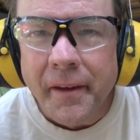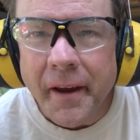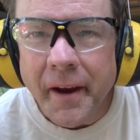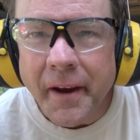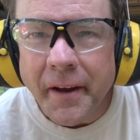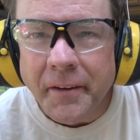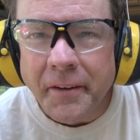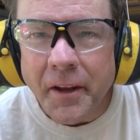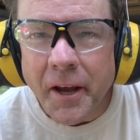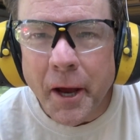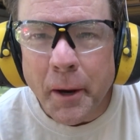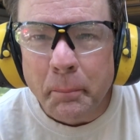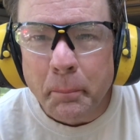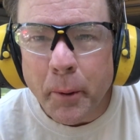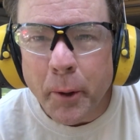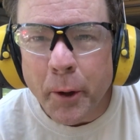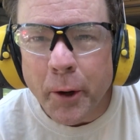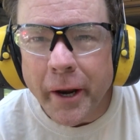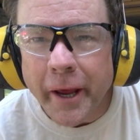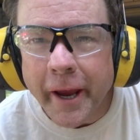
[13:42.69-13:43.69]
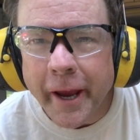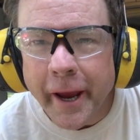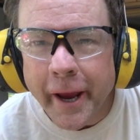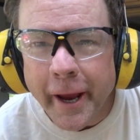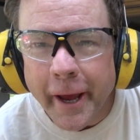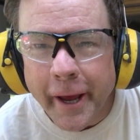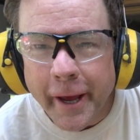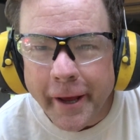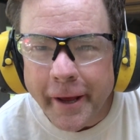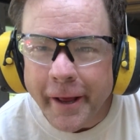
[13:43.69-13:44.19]
Ain't that purty?
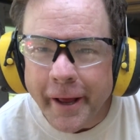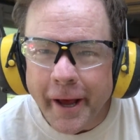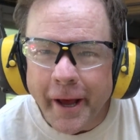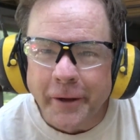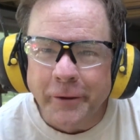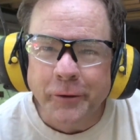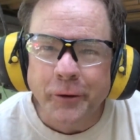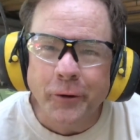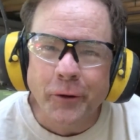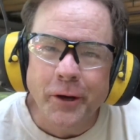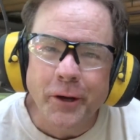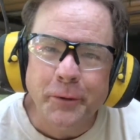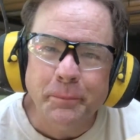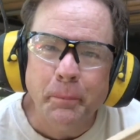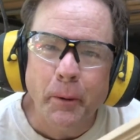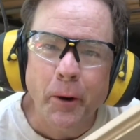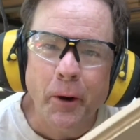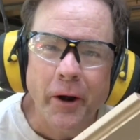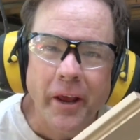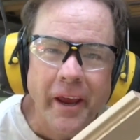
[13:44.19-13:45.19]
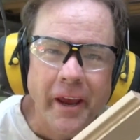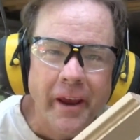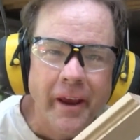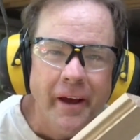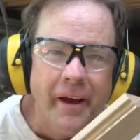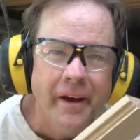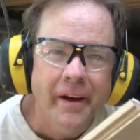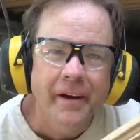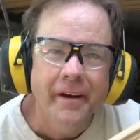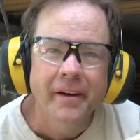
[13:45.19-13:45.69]
That sure is purty.
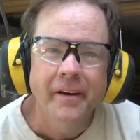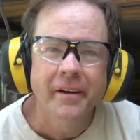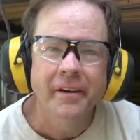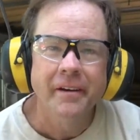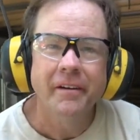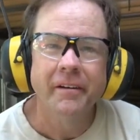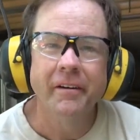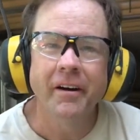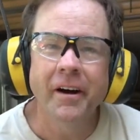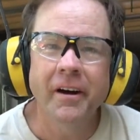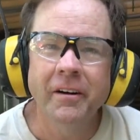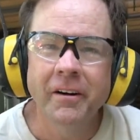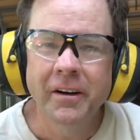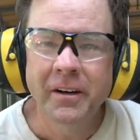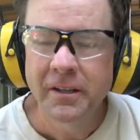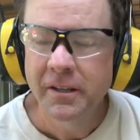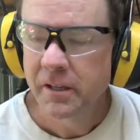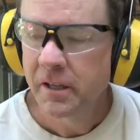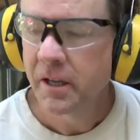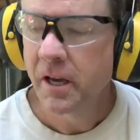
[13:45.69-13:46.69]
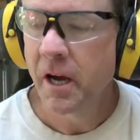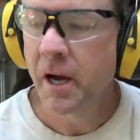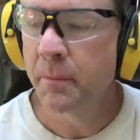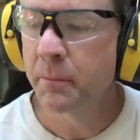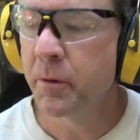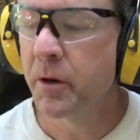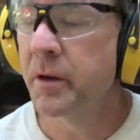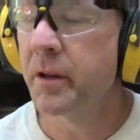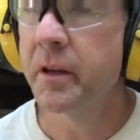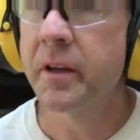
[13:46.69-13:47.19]
Well, I'm
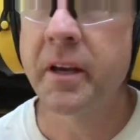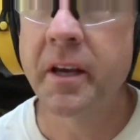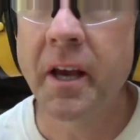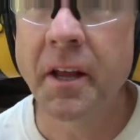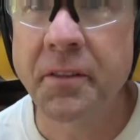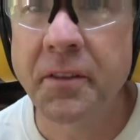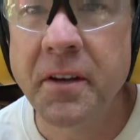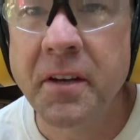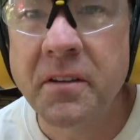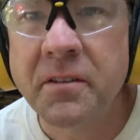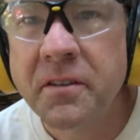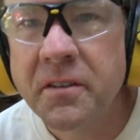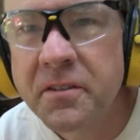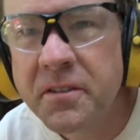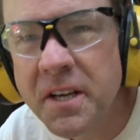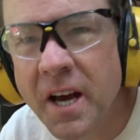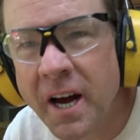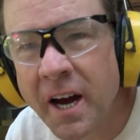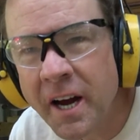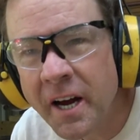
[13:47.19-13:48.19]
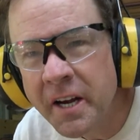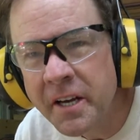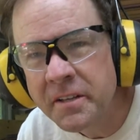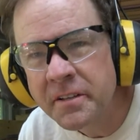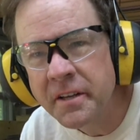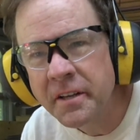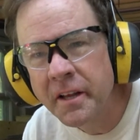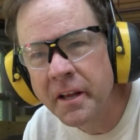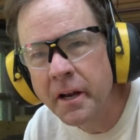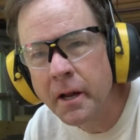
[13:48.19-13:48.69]
going to cut these to size,
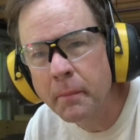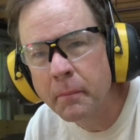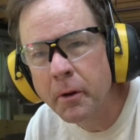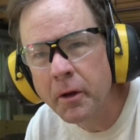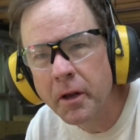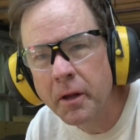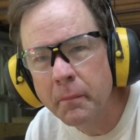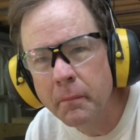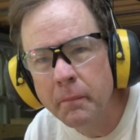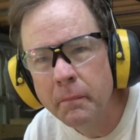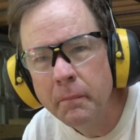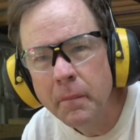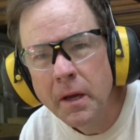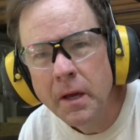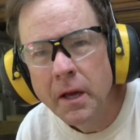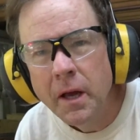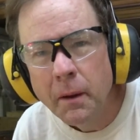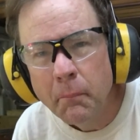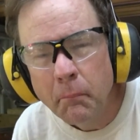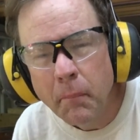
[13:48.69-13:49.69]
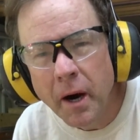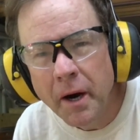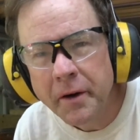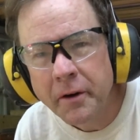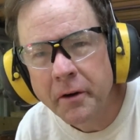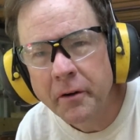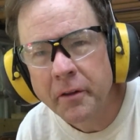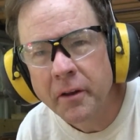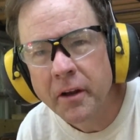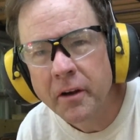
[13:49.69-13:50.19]
and then I'm going to
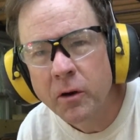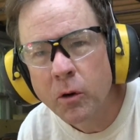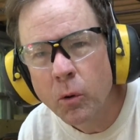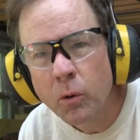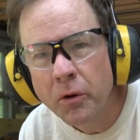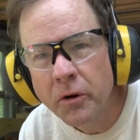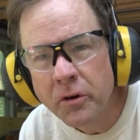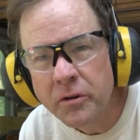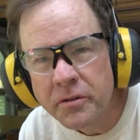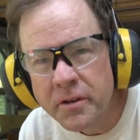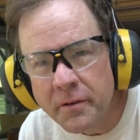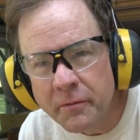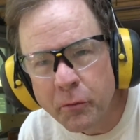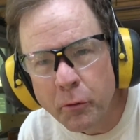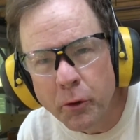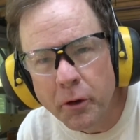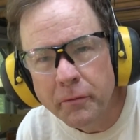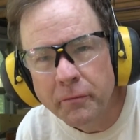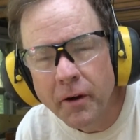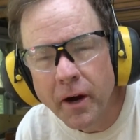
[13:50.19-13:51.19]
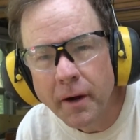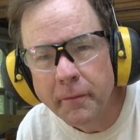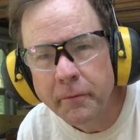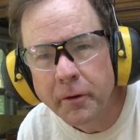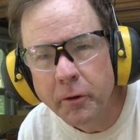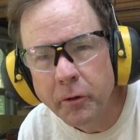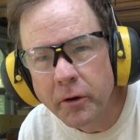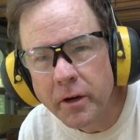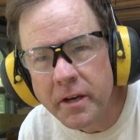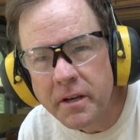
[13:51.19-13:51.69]
miter the corners at 45
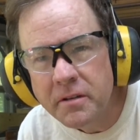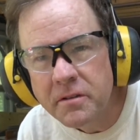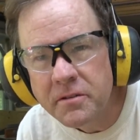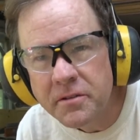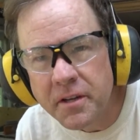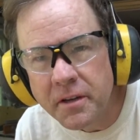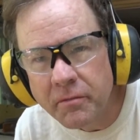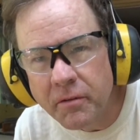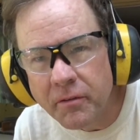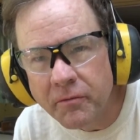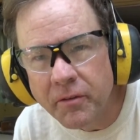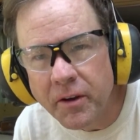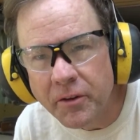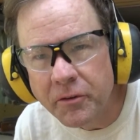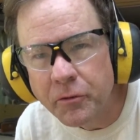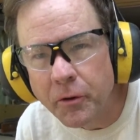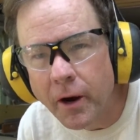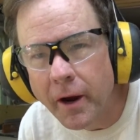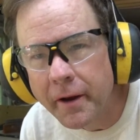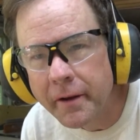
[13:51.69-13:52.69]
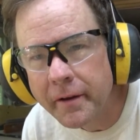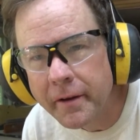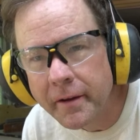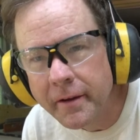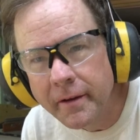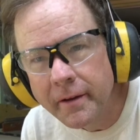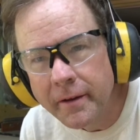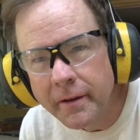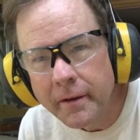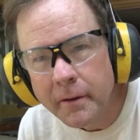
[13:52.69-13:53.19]
degrees and see if it fits right.
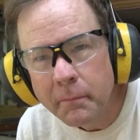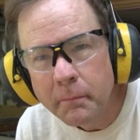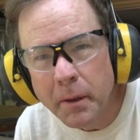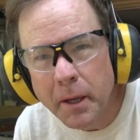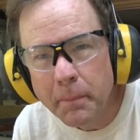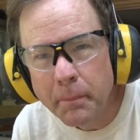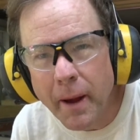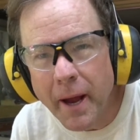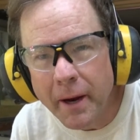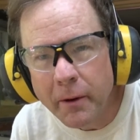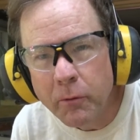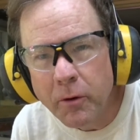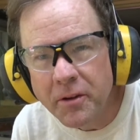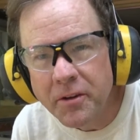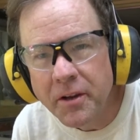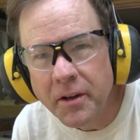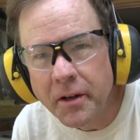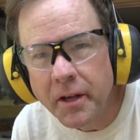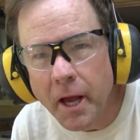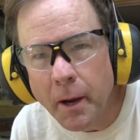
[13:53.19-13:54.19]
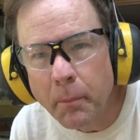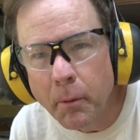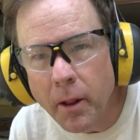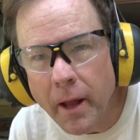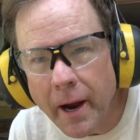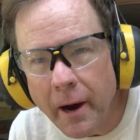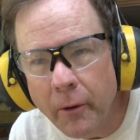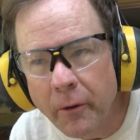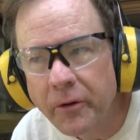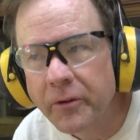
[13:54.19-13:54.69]
Be back with you in a couple
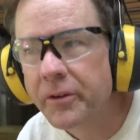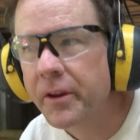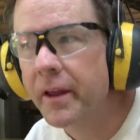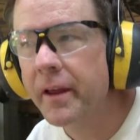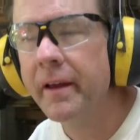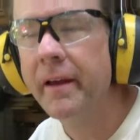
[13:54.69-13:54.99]
hours.